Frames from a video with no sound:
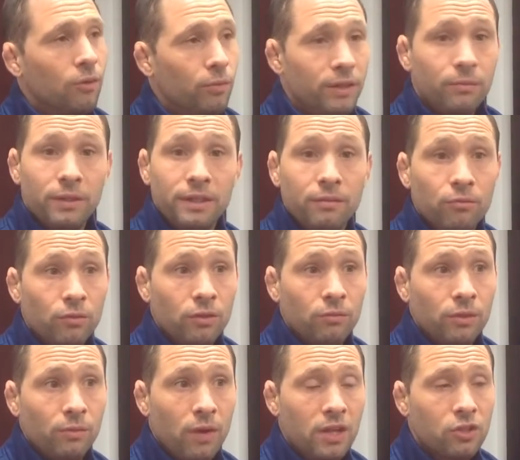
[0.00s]

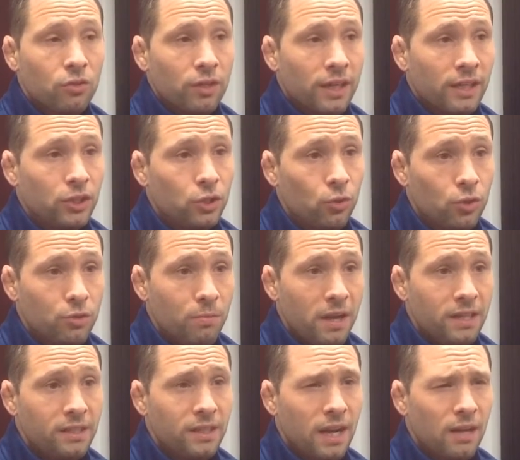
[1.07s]
We wrestled against George
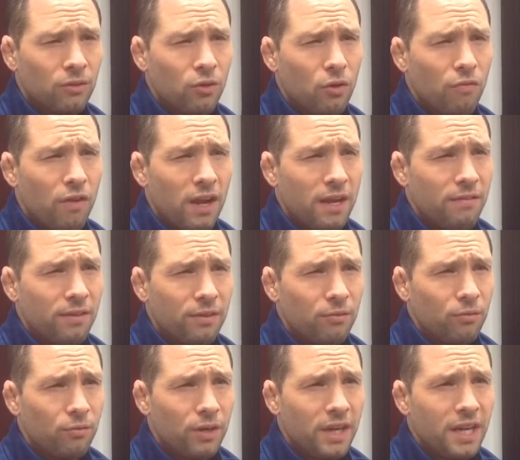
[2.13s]
Mason. I don't know if I
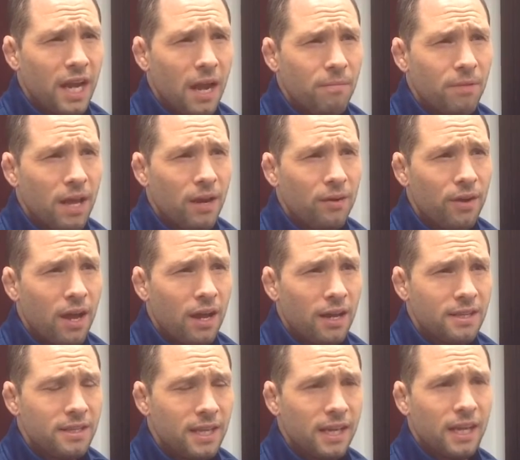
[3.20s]
even recapped that or not.
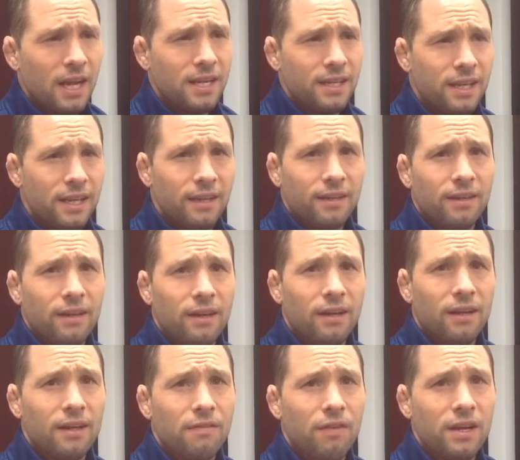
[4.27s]
I think I did.
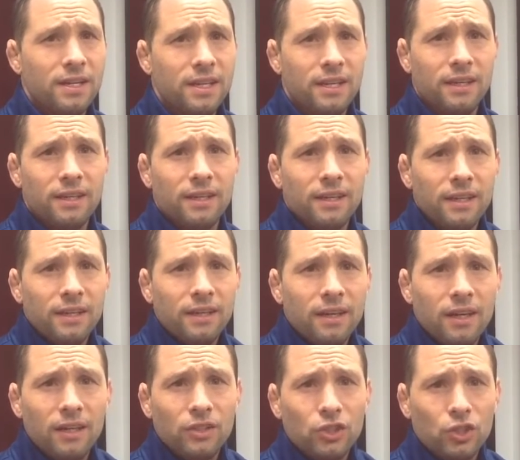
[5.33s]
If I didn't,
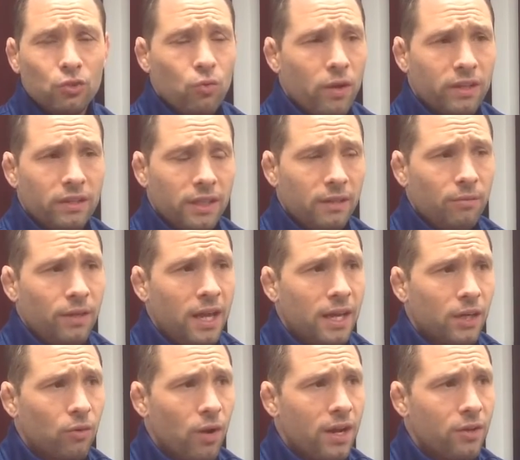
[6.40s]
just quickly, we
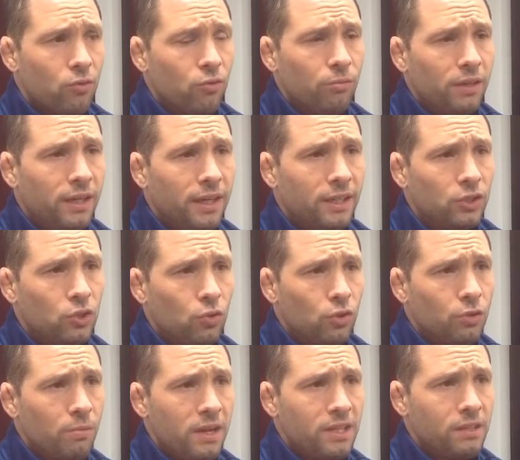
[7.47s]
had a great dual meet against
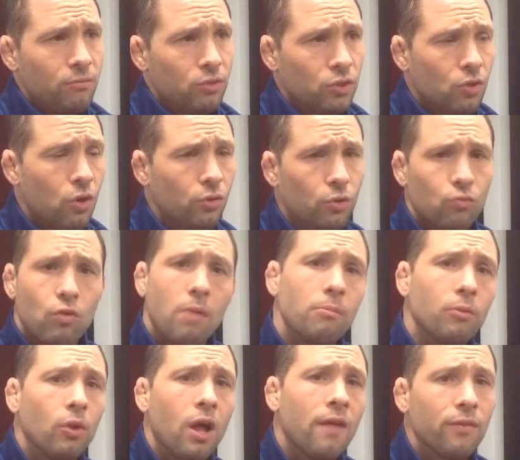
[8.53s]
George Mason, what's called the
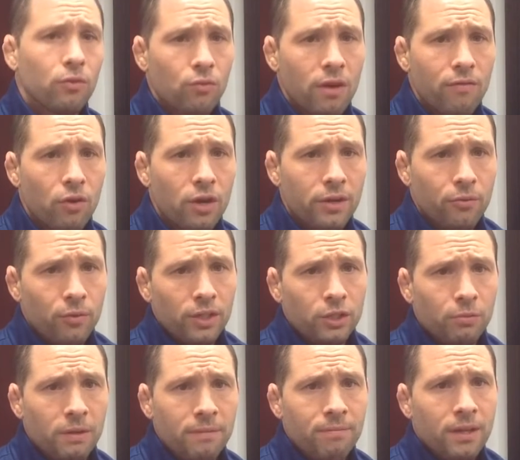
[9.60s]
Rumble on the River in
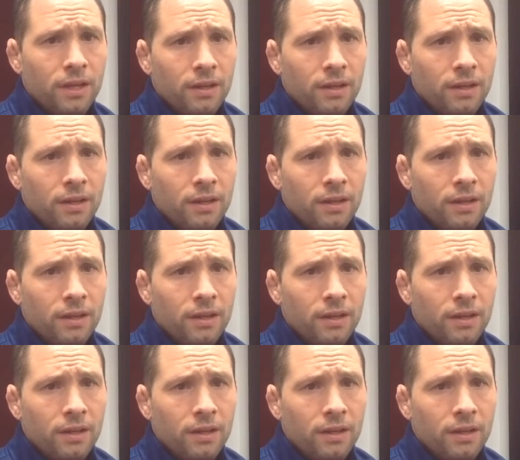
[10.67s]
Richmond.